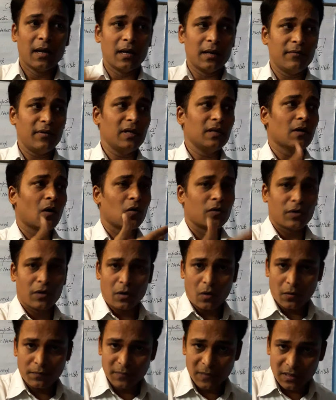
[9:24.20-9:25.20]
living out
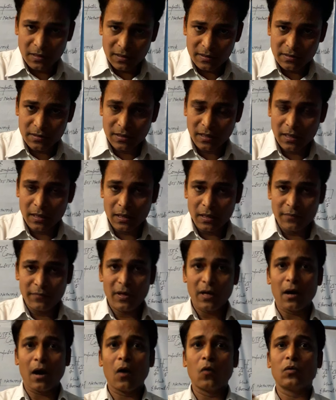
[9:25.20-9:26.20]
of the district,
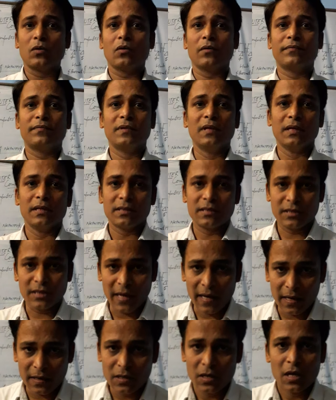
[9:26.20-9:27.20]
living out of the
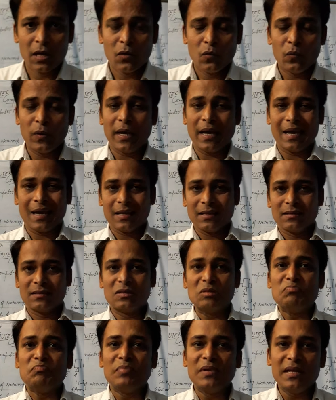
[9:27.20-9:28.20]
state, we can
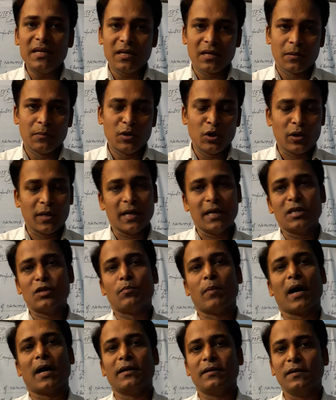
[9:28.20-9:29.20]
simply communicate
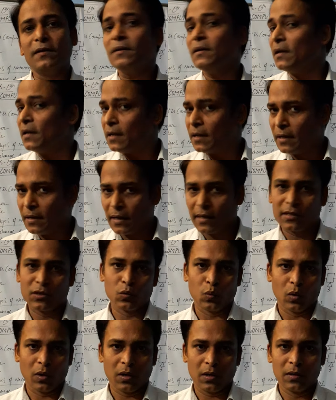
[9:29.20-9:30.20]
by the
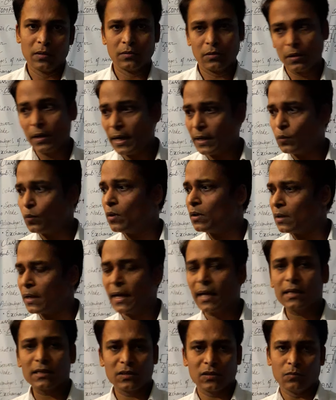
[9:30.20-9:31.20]
network. The network
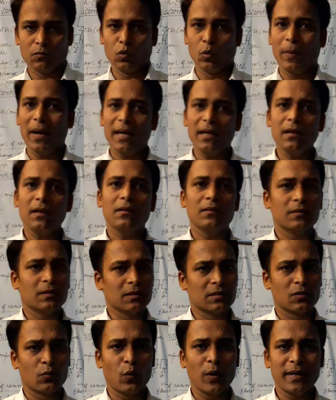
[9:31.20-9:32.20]
as mobile
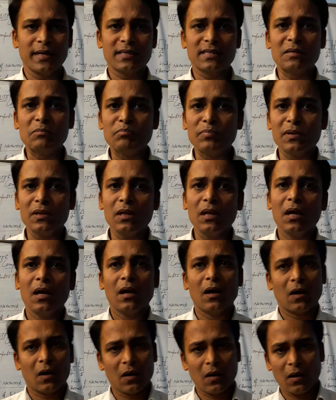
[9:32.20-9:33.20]
is a very simple
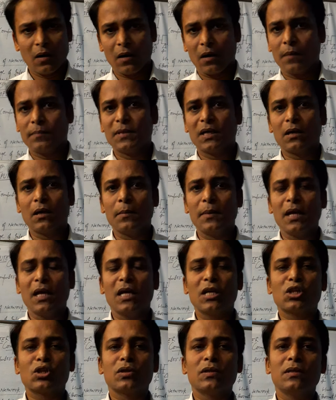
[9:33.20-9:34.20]
of the
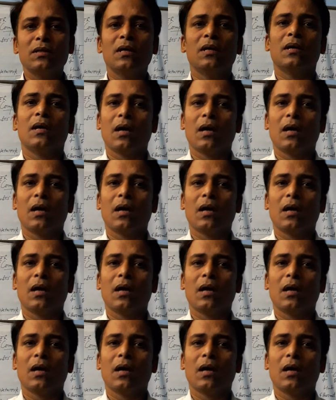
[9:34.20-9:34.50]
communication.